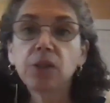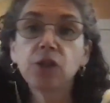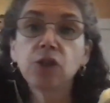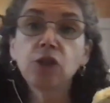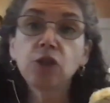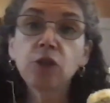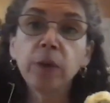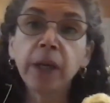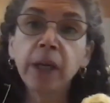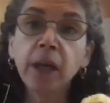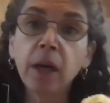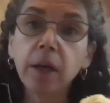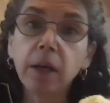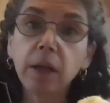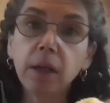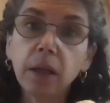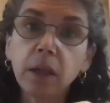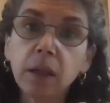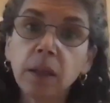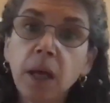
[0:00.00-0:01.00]
a string on it,
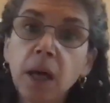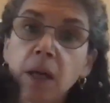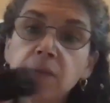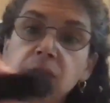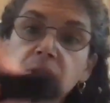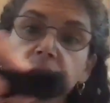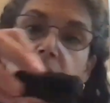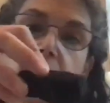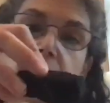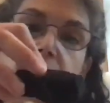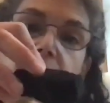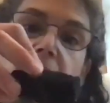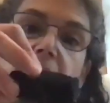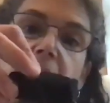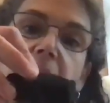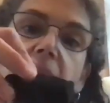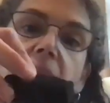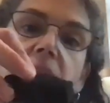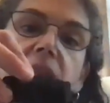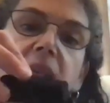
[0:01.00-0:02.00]
and a lot of Steiff
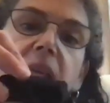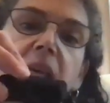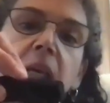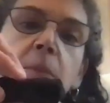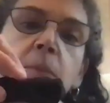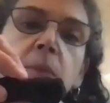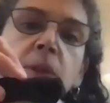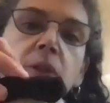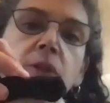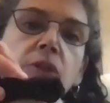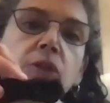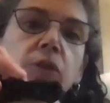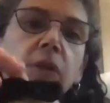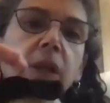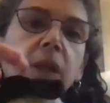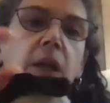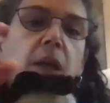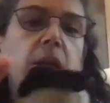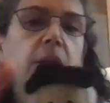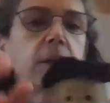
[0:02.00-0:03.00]
hats came with the
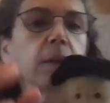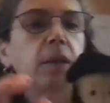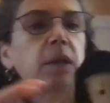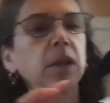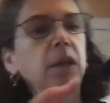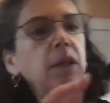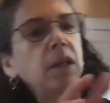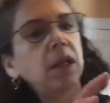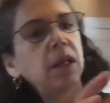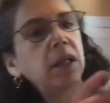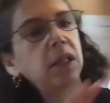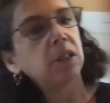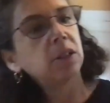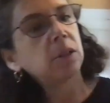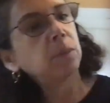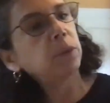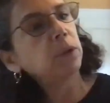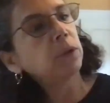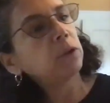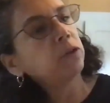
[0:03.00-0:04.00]
string on it. And he's a
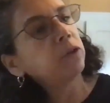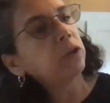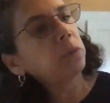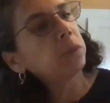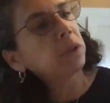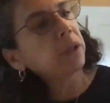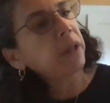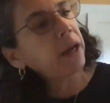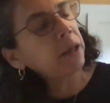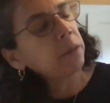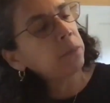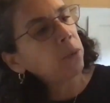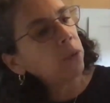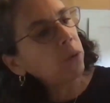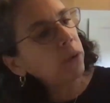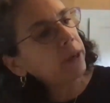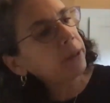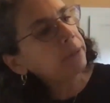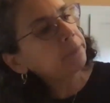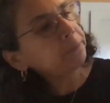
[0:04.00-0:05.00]
beautiful blonde
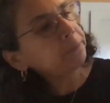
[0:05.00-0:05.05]
boy.